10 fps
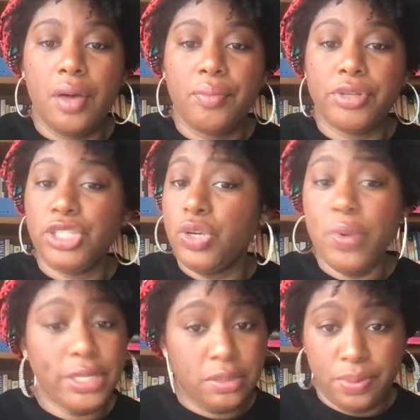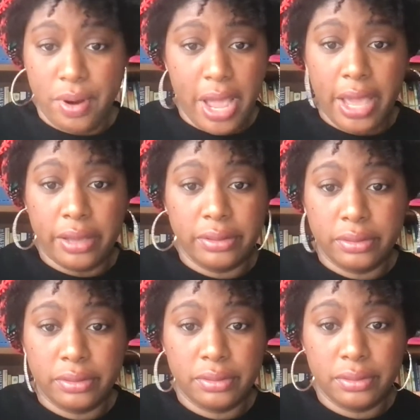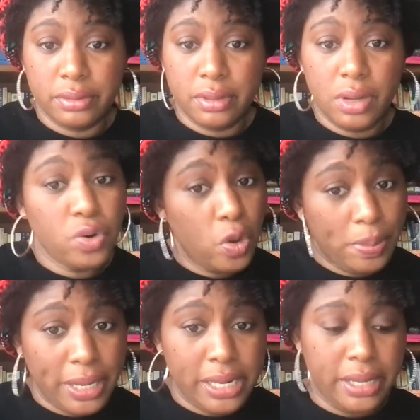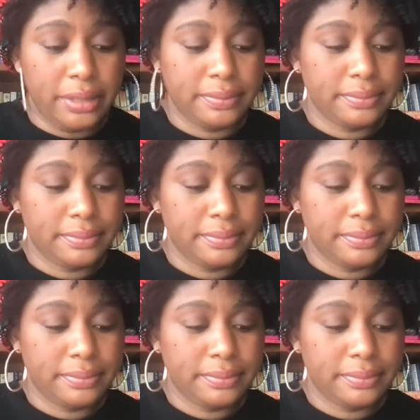but she wasn't praying nor pleading.